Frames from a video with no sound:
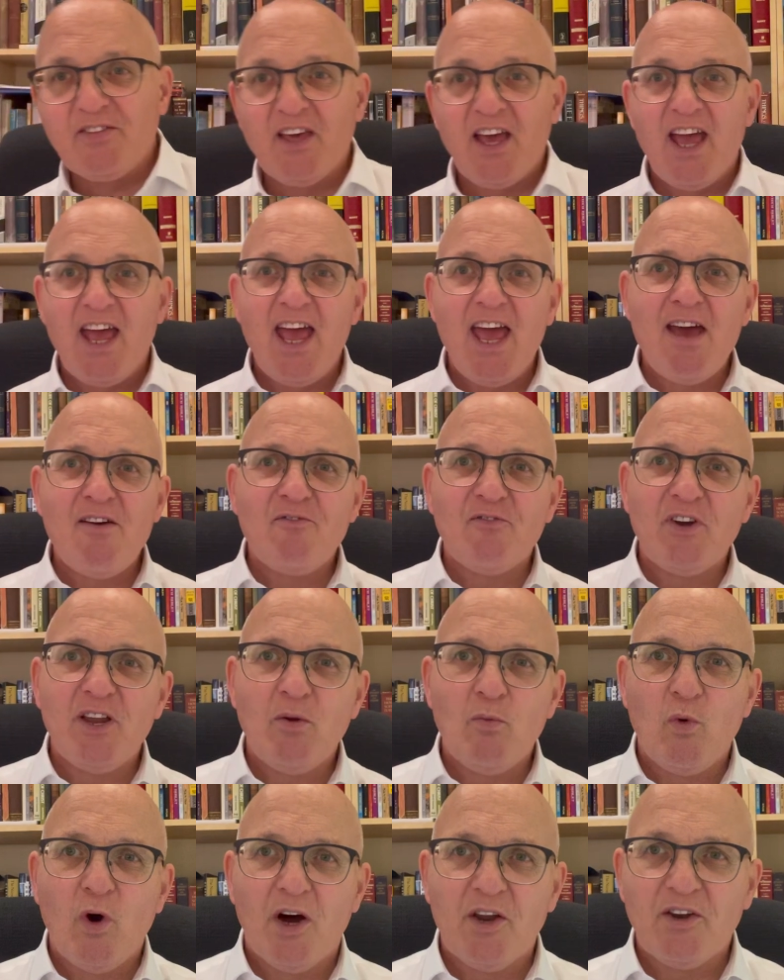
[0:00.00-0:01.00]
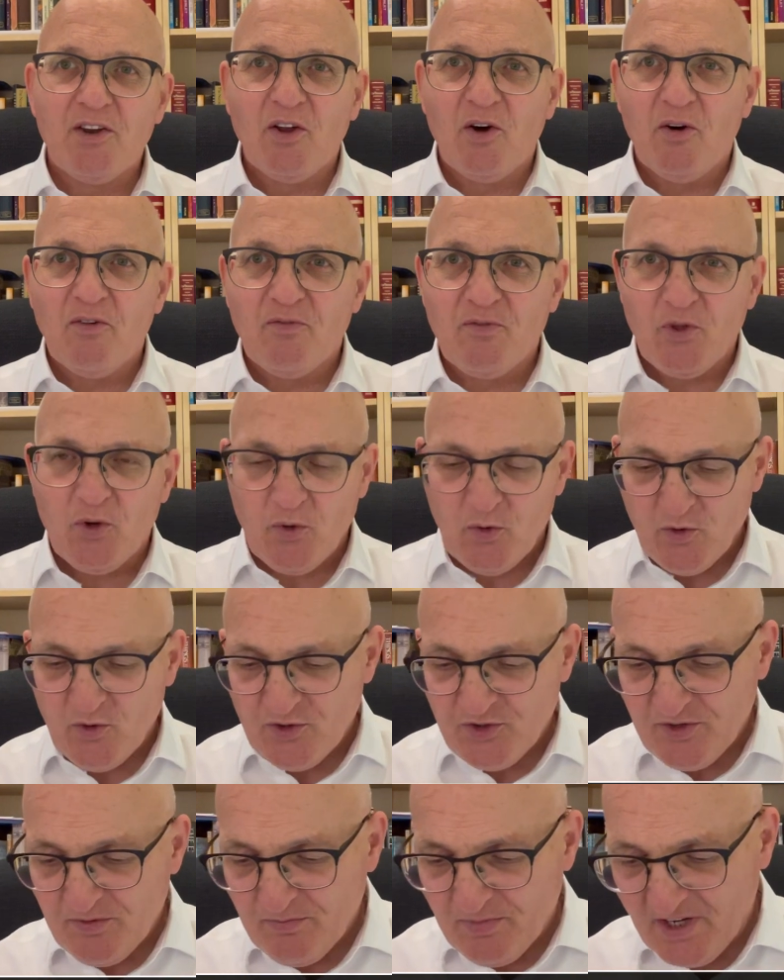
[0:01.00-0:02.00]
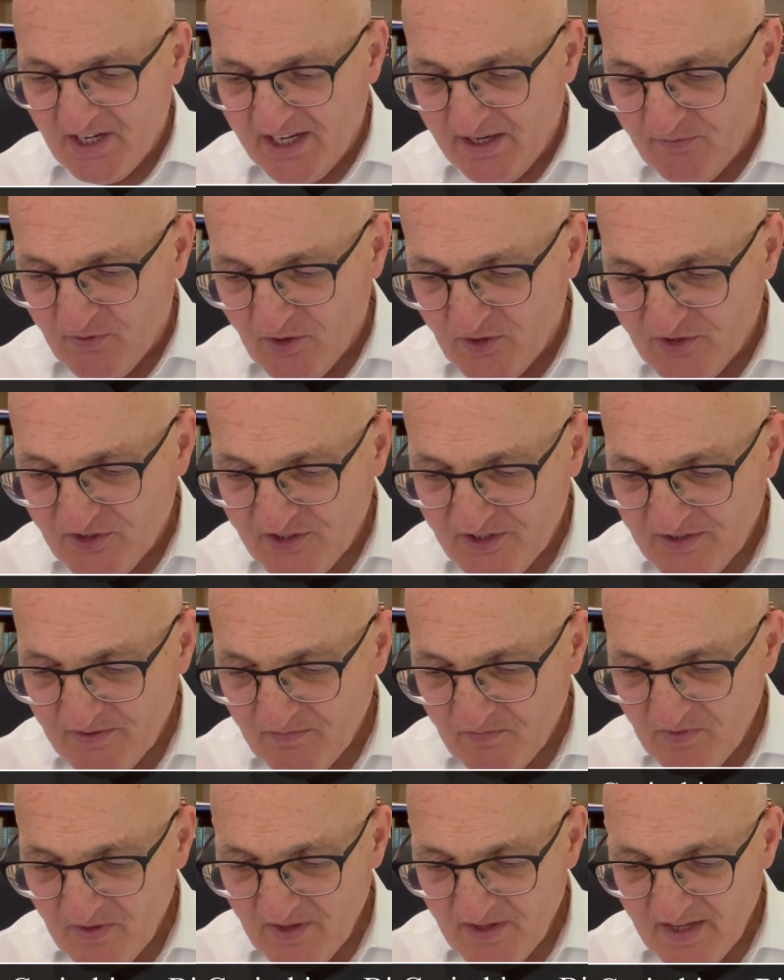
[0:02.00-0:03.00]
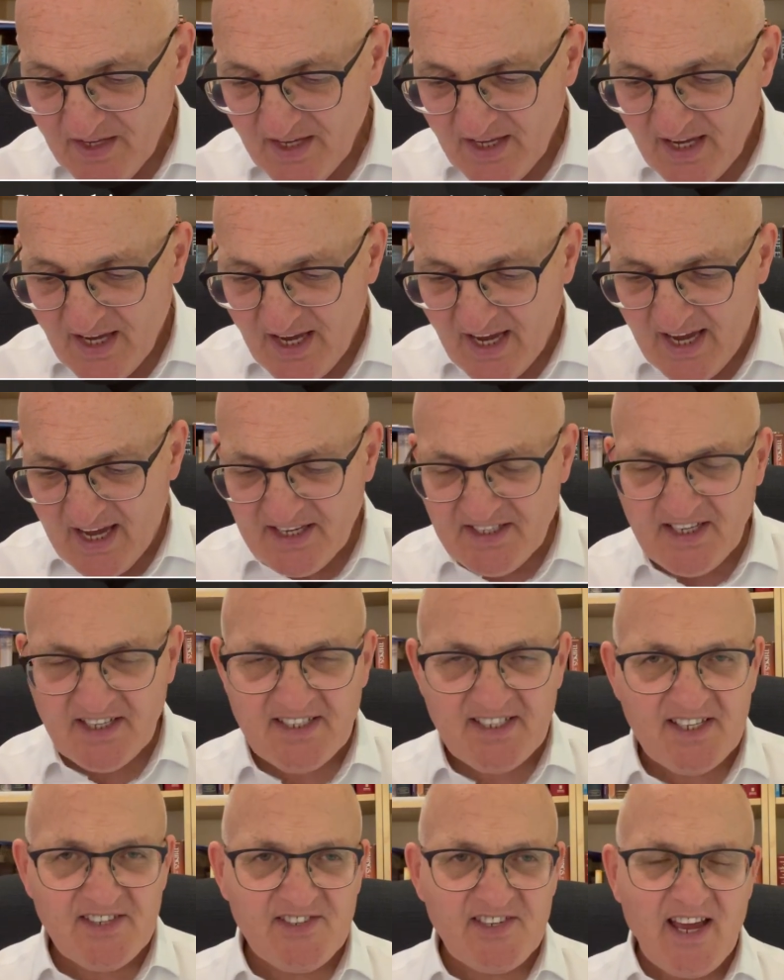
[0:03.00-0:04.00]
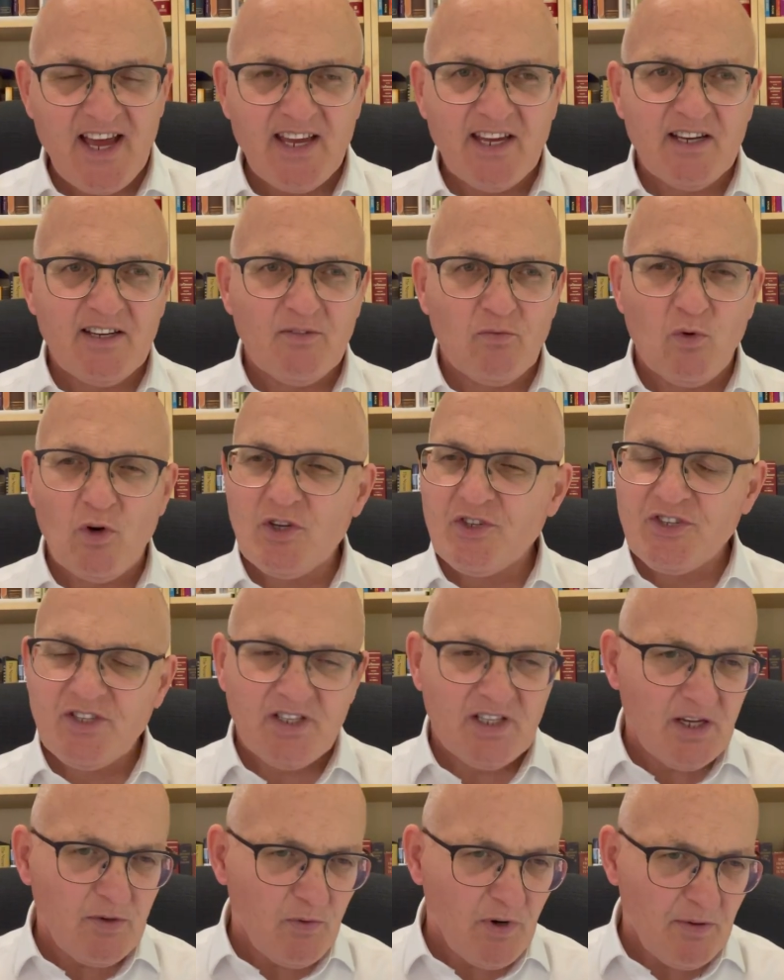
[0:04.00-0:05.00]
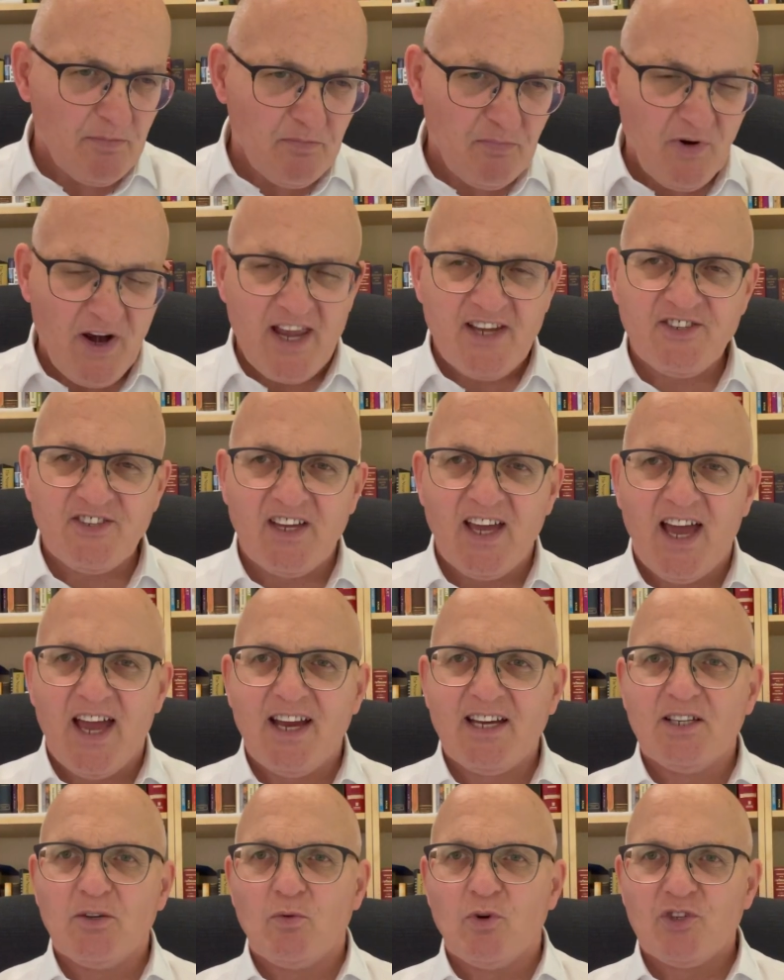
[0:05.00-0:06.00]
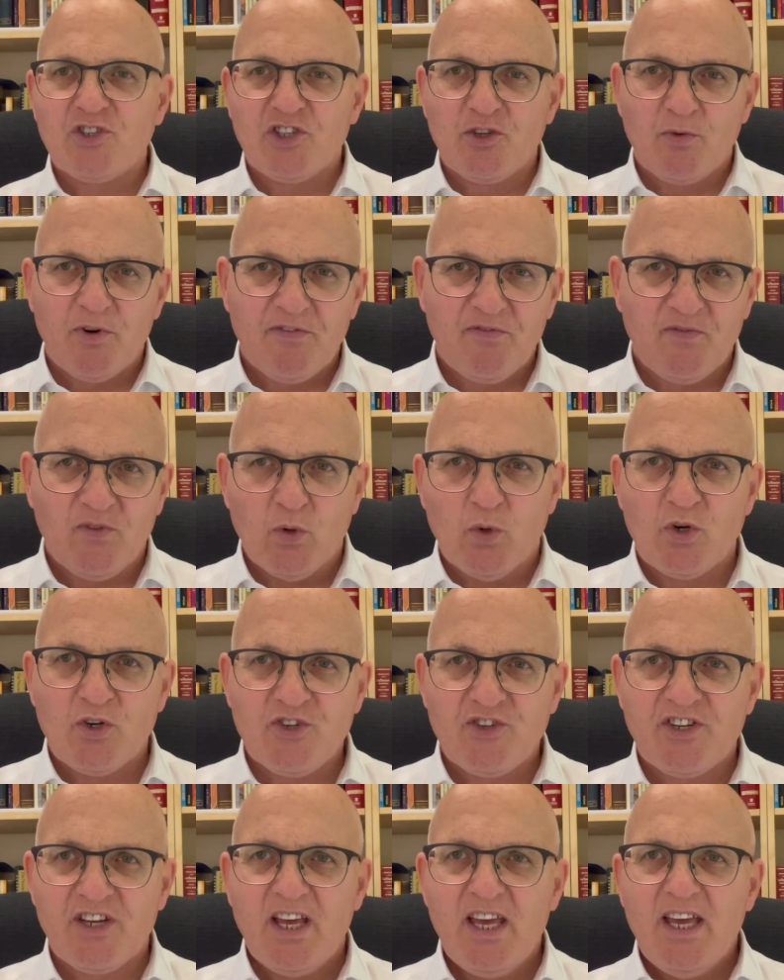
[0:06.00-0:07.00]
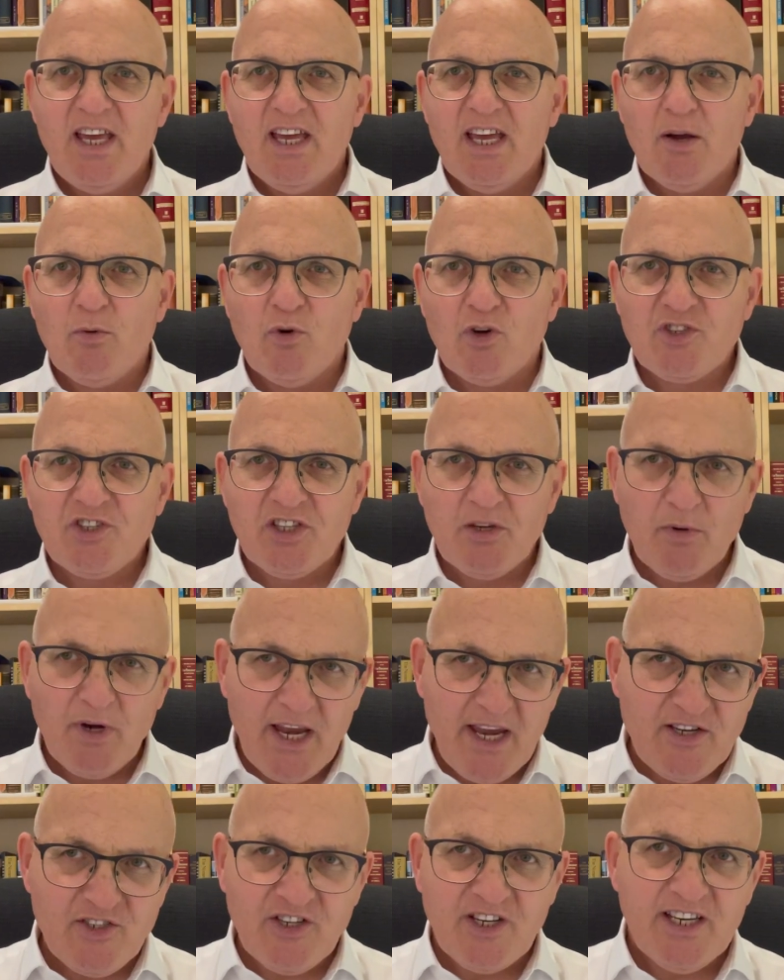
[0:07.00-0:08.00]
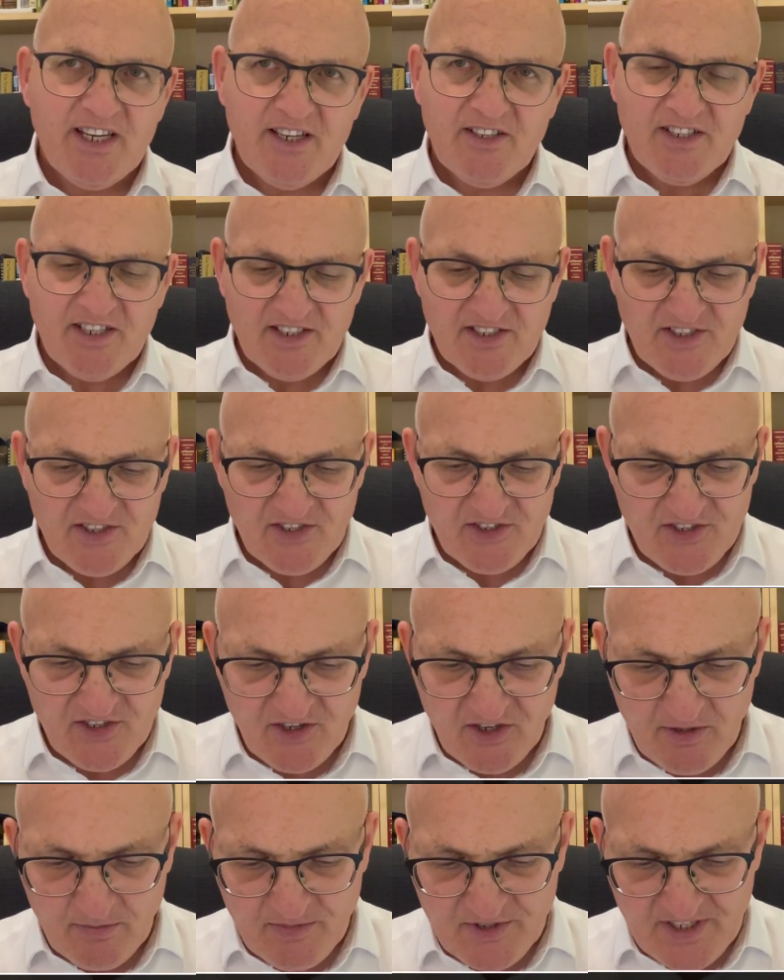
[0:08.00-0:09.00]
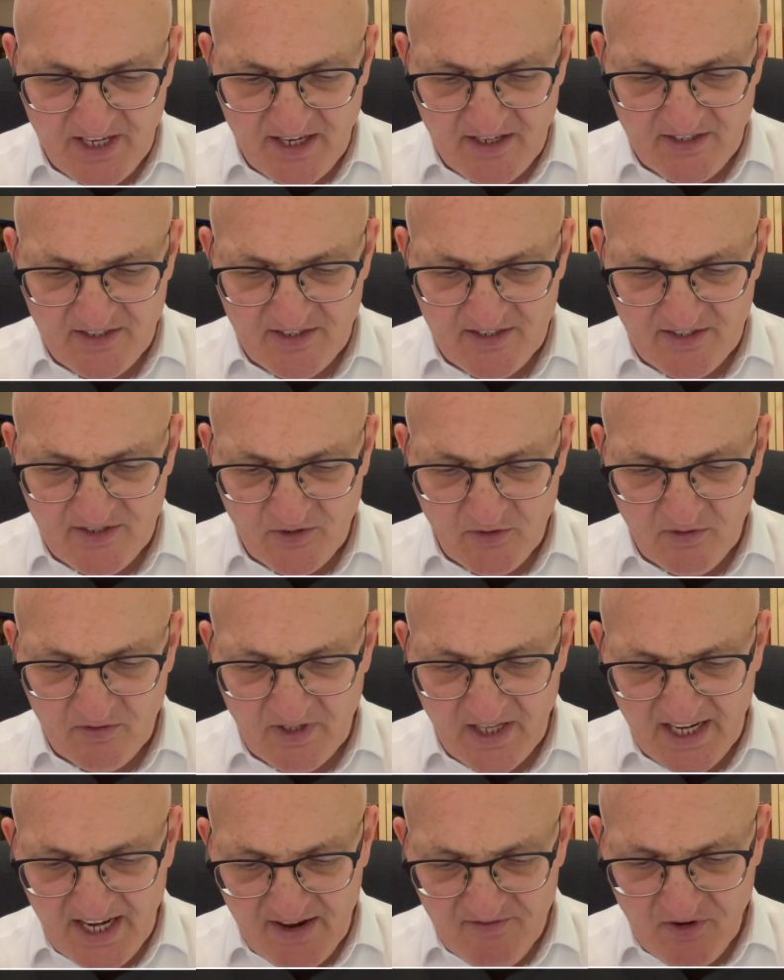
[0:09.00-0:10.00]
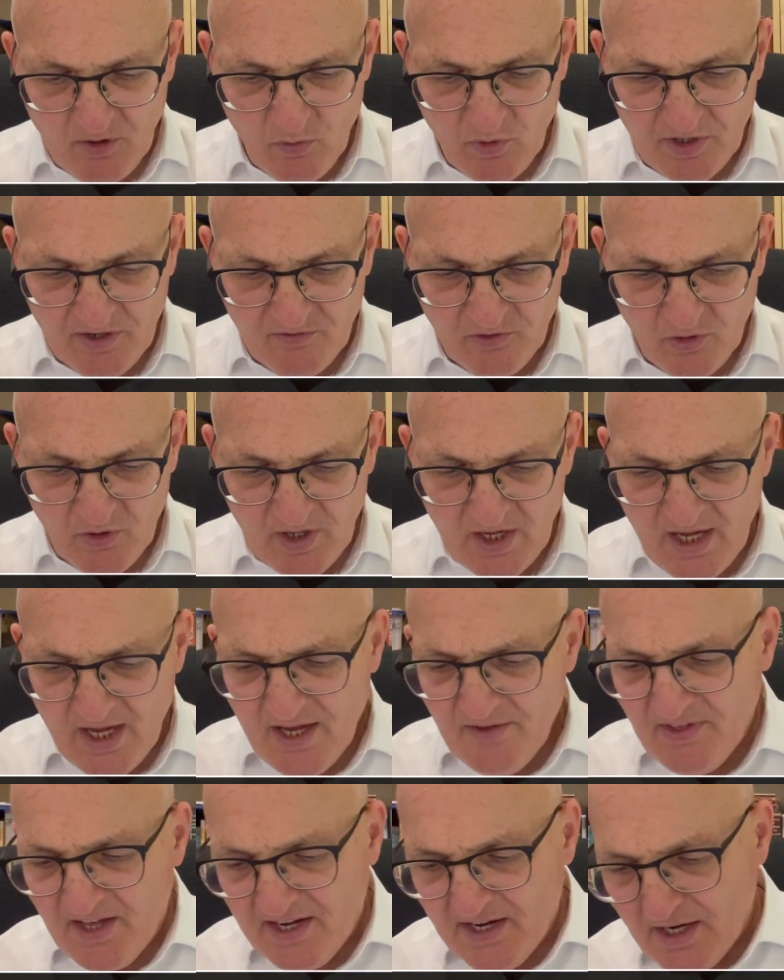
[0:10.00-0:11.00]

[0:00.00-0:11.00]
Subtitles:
that every one of those believers had a desire. It wasn't they were press ganged, it wasn't they were forced, it wasn't they were engineered into the circumstance. So let every one of you. Then